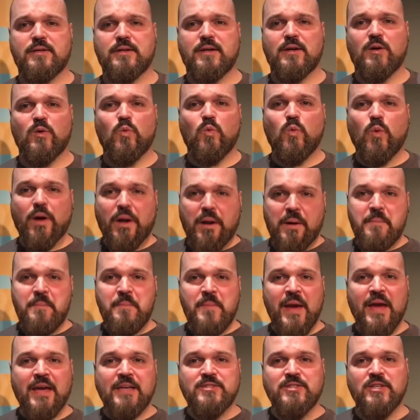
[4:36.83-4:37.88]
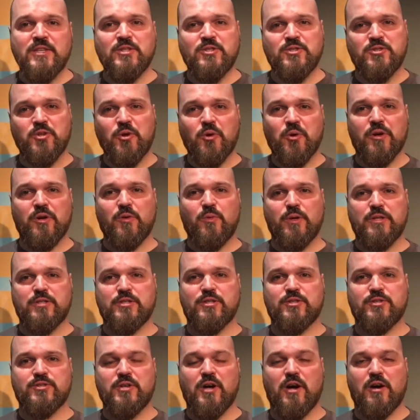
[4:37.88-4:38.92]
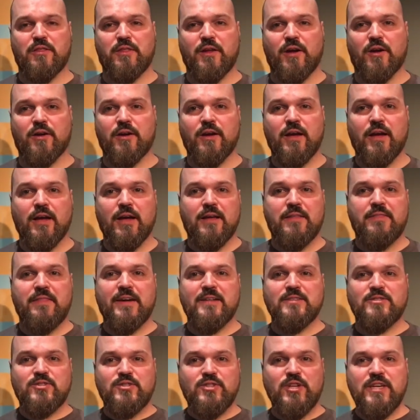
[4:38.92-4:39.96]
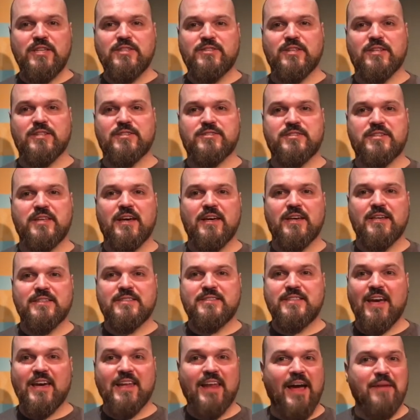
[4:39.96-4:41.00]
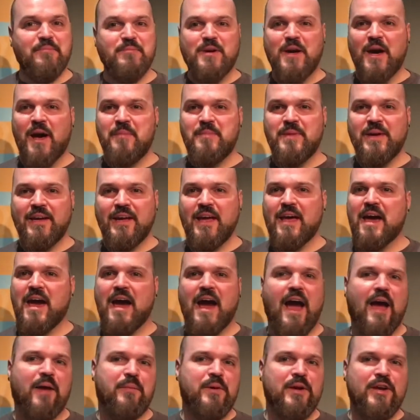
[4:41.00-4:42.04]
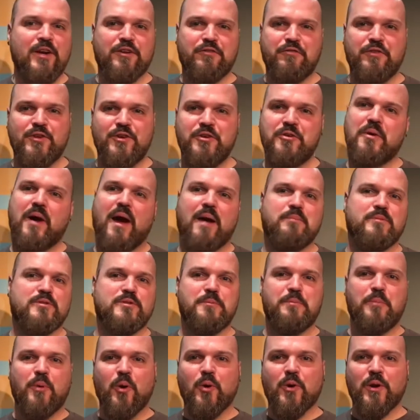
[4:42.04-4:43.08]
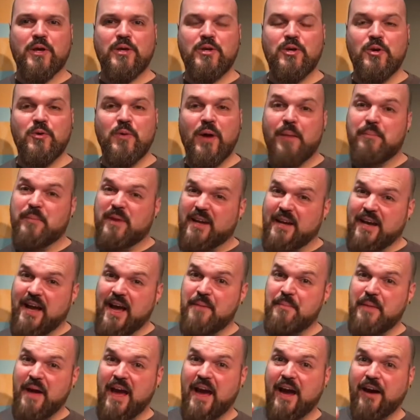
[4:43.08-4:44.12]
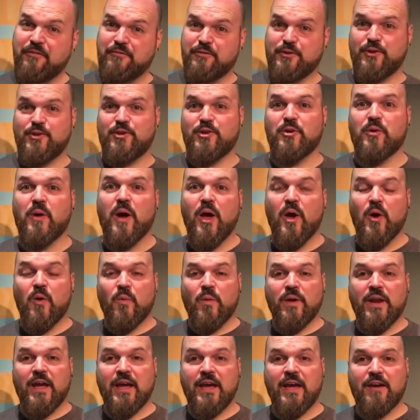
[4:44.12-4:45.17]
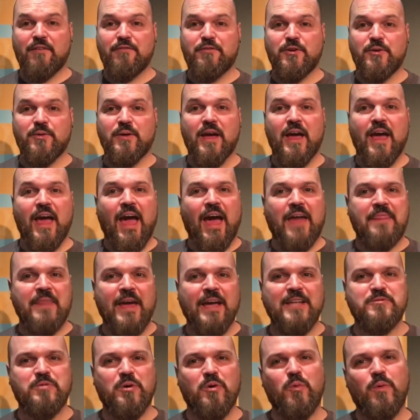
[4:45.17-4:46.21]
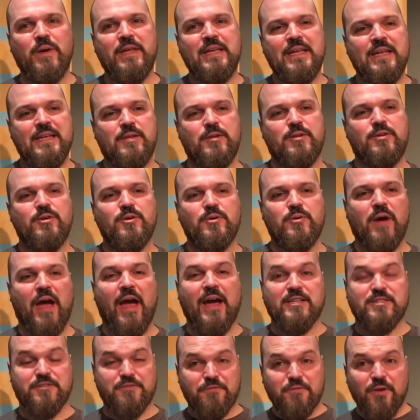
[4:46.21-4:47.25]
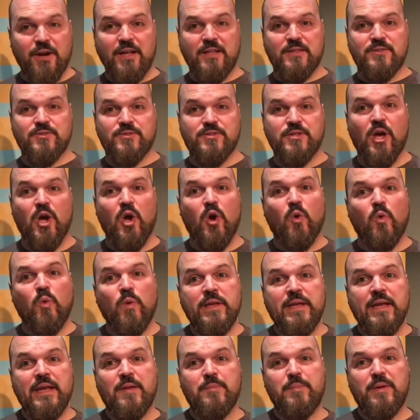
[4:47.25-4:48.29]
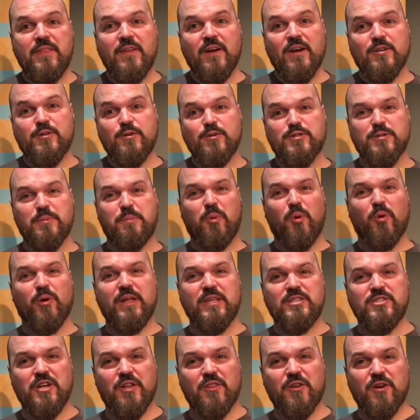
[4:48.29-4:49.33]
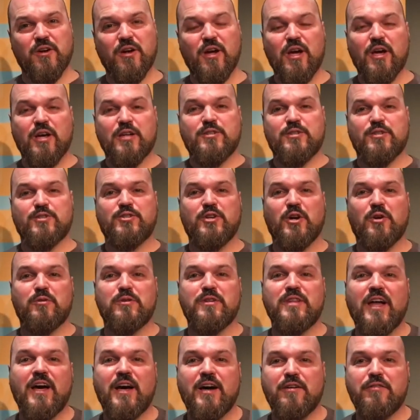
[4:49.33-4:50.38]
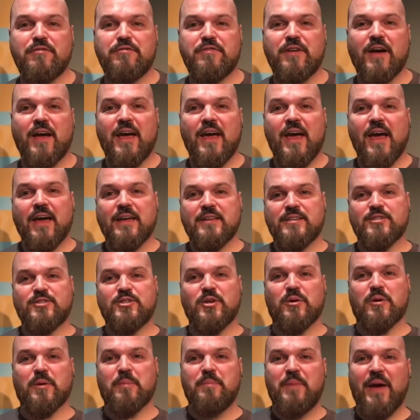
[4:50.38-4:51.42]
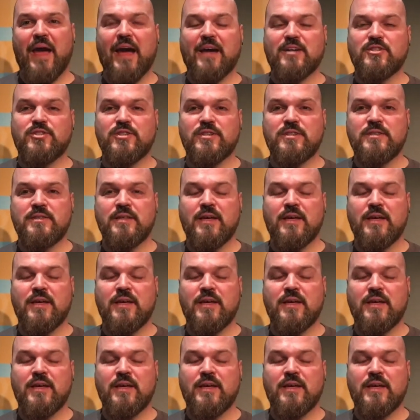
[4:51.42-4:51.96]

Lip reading: What an amazing story we just saw there. That Jesus said, "I'm coming, I'm here for you, I'm supporting you, I'm going to come after you when I have to." And that's what we need to do as friends. We need to be there to support each other, to show love, to show compassion.